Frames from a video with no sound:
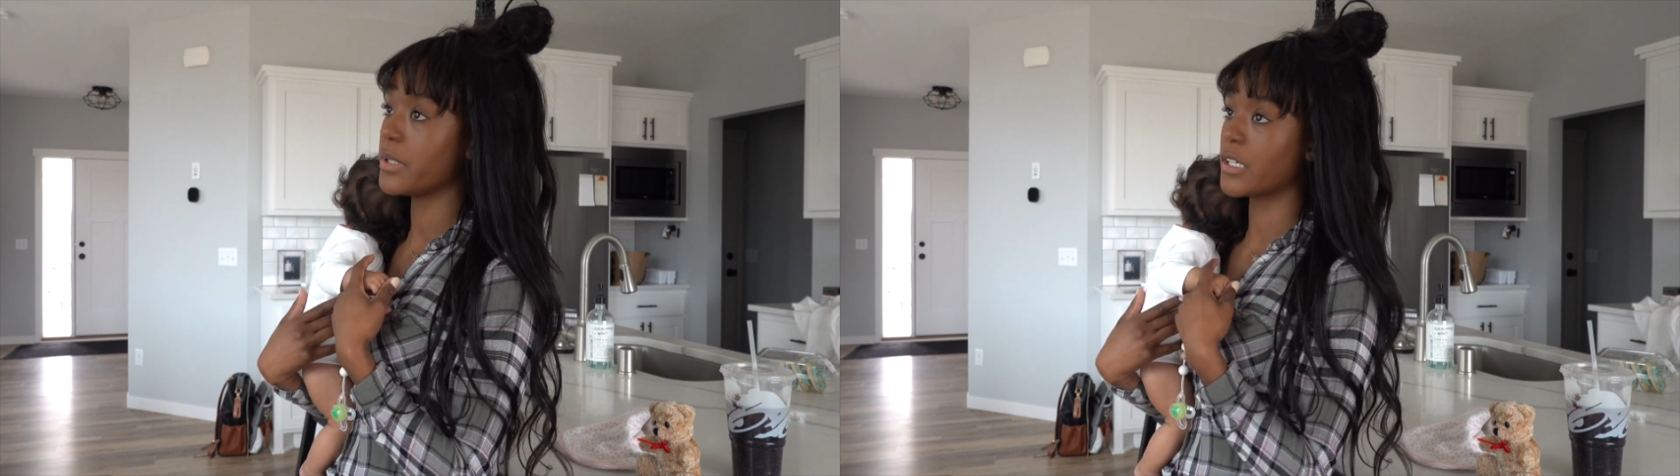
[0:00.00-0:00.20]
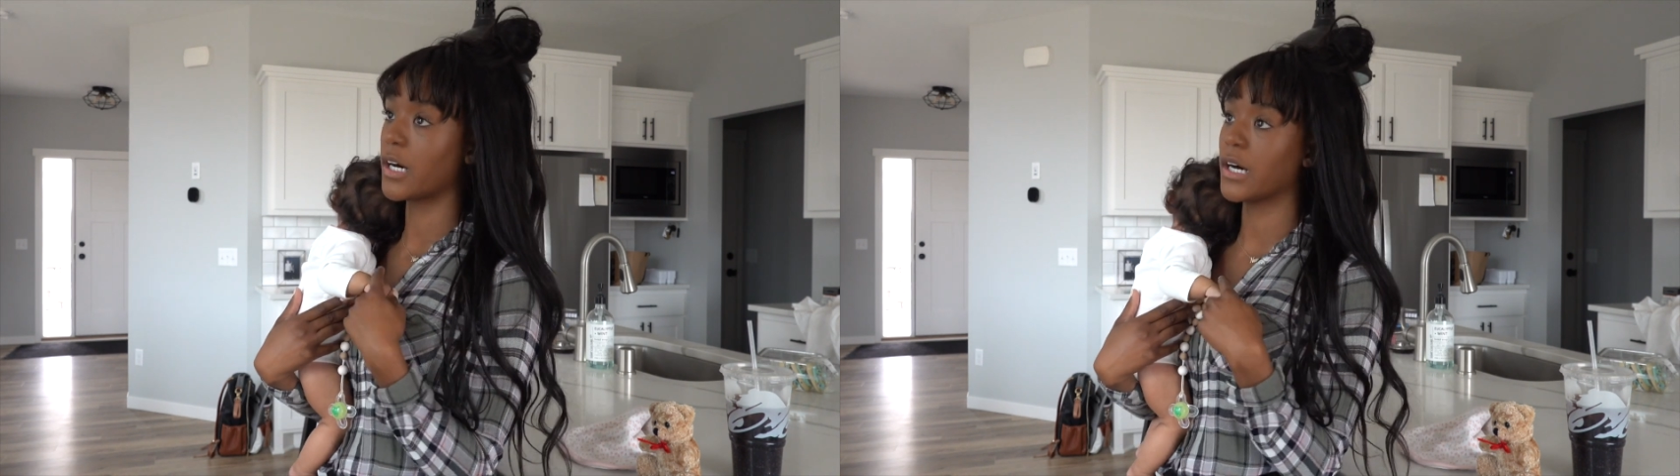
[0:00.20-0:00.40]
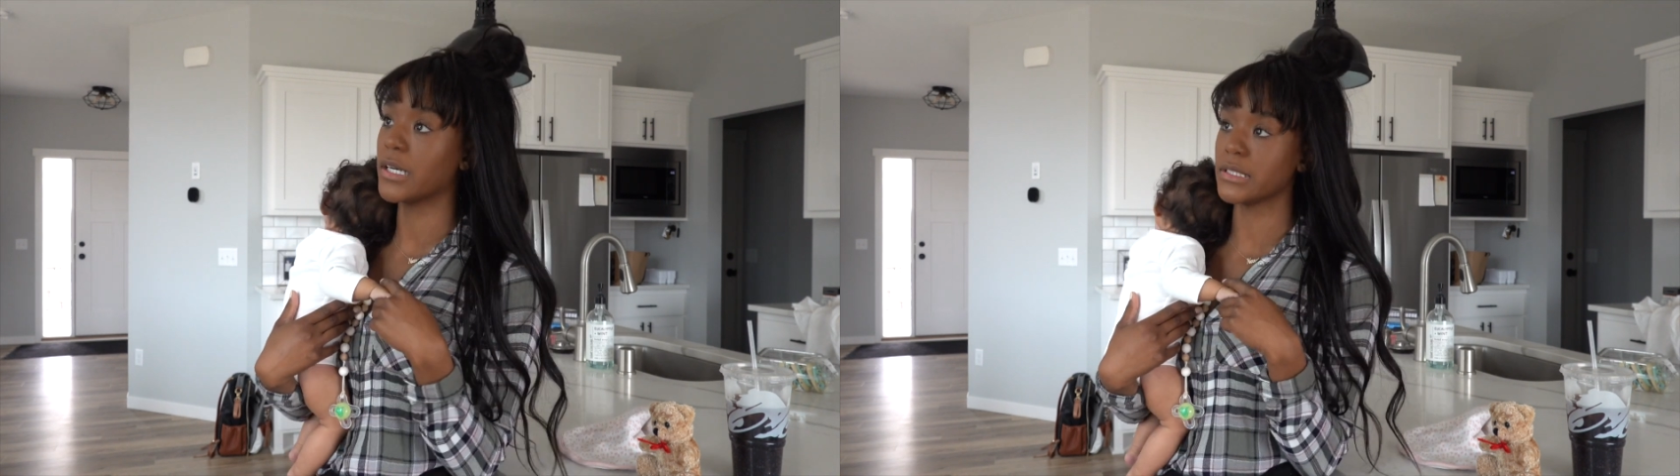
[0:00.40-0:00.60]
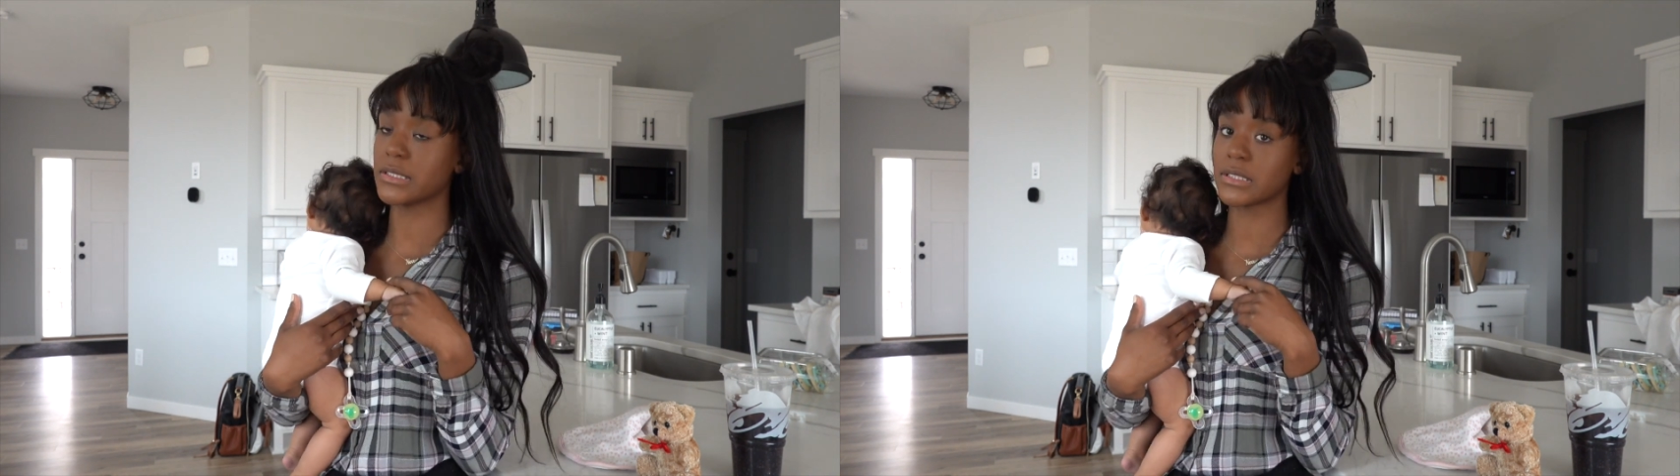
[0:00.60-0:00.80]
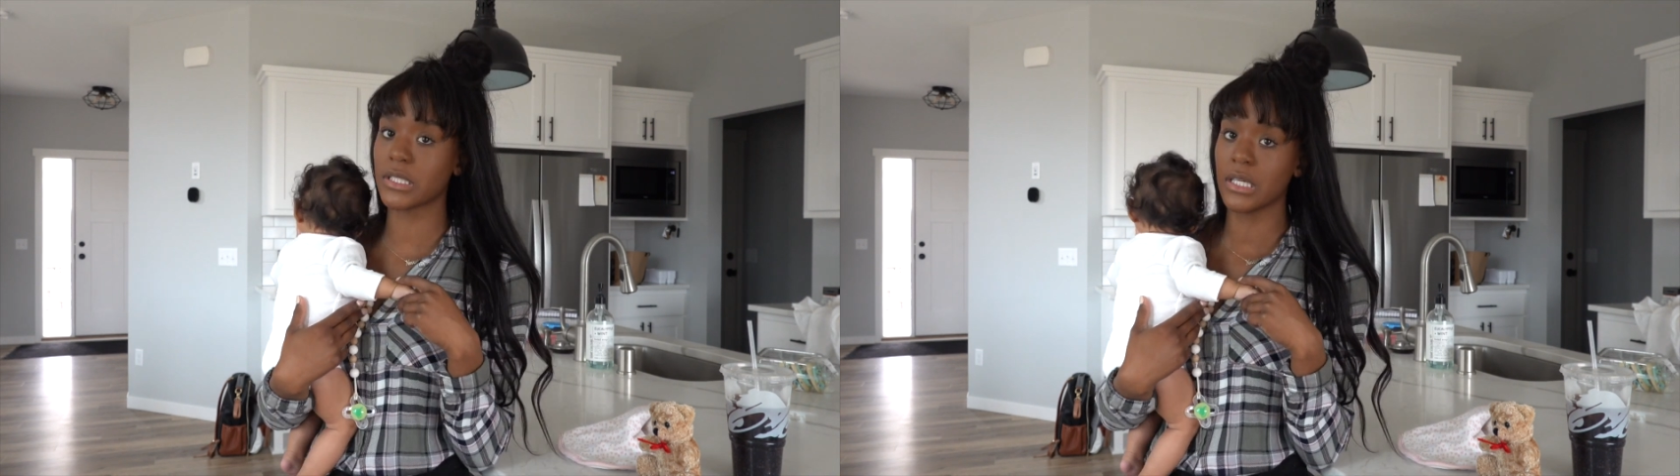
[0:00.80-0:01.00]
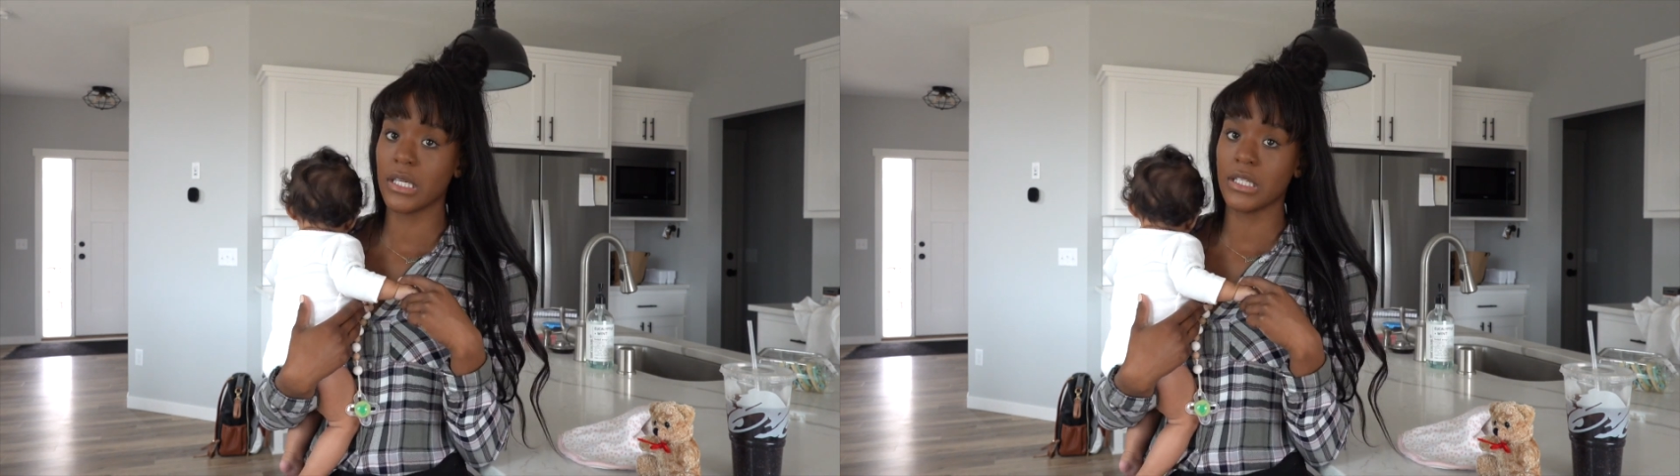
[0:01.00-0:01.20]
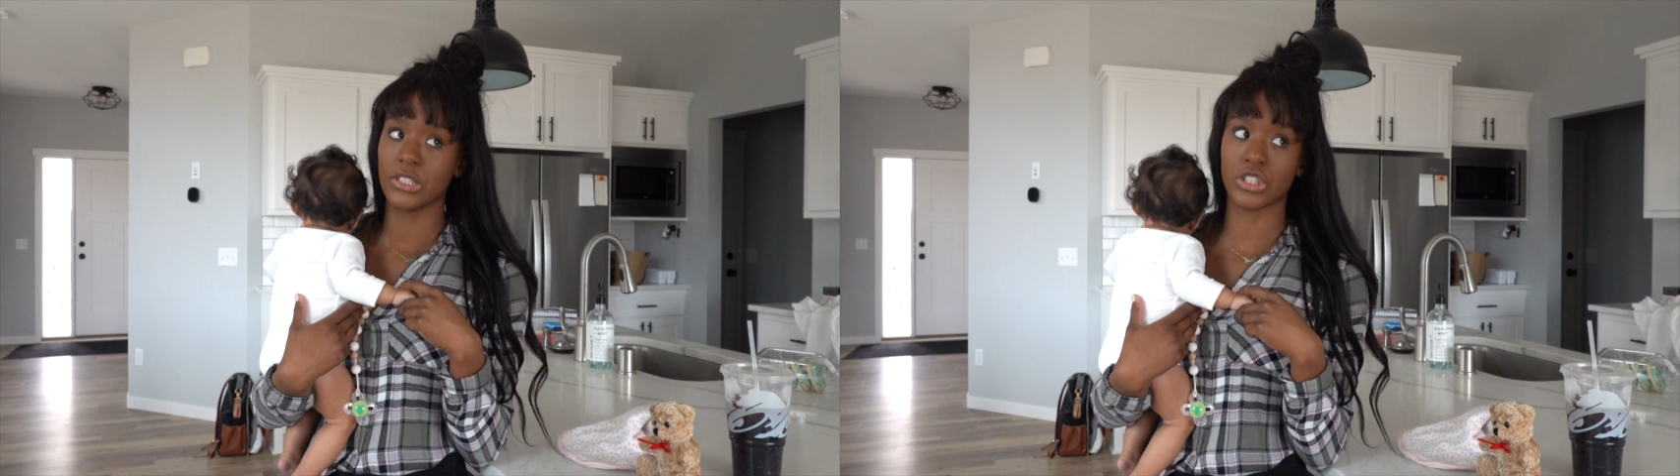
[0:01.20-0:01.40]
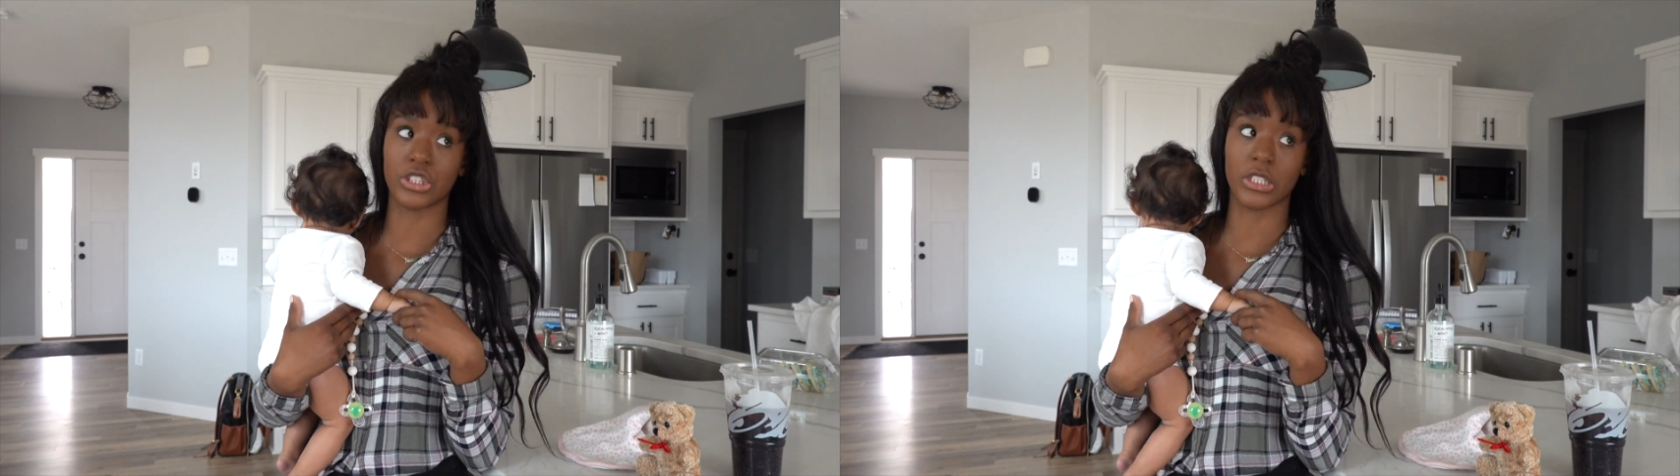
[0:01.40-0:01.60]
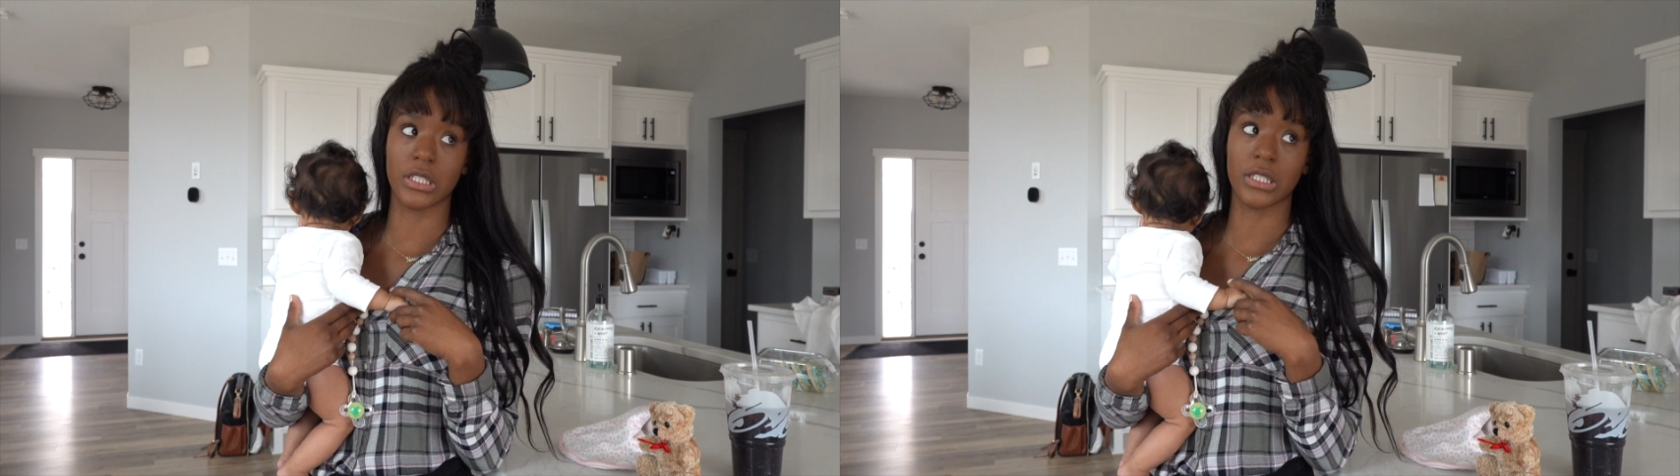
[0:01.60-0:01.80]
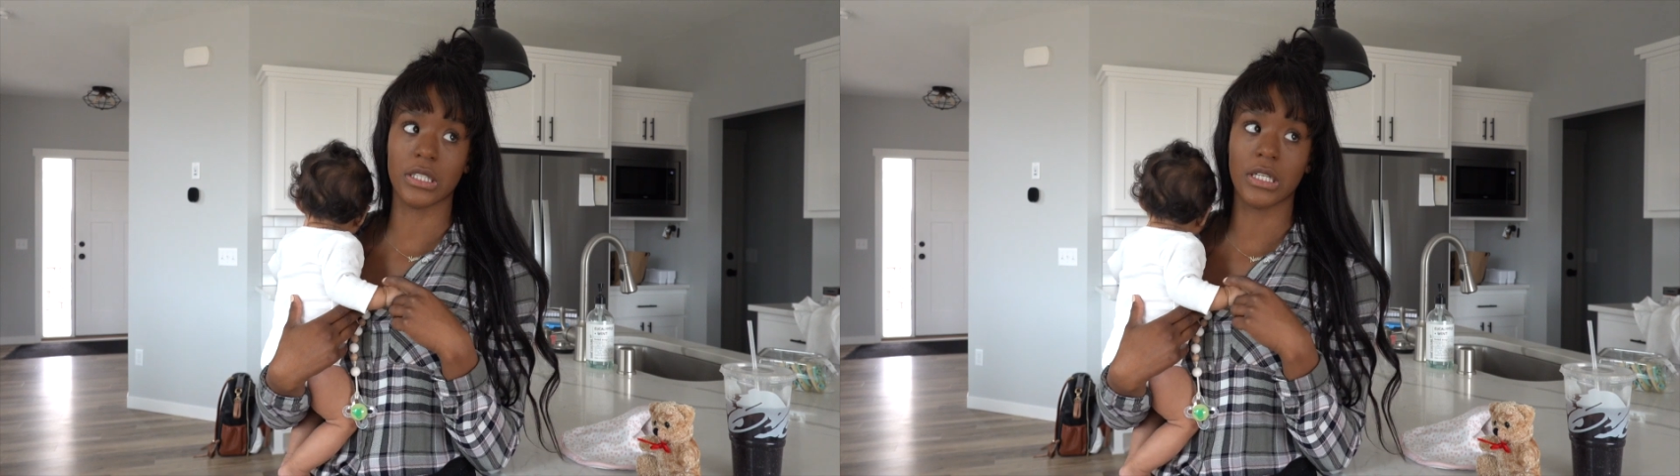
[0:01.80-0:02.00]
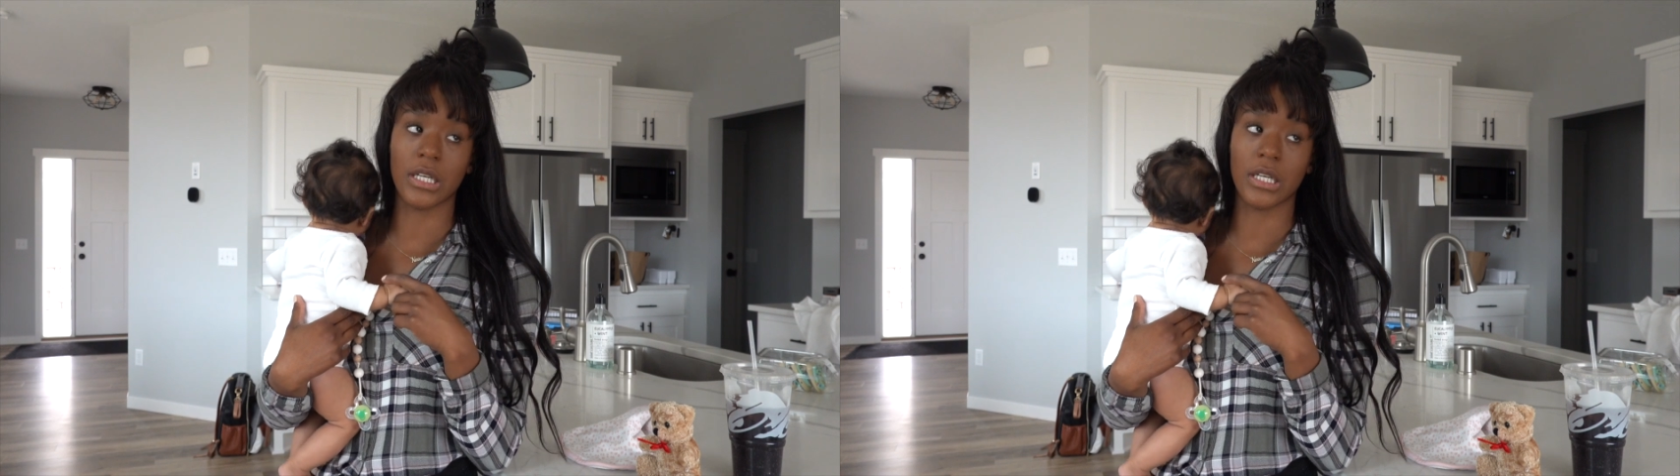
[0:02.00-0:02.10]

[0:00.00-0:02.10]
because she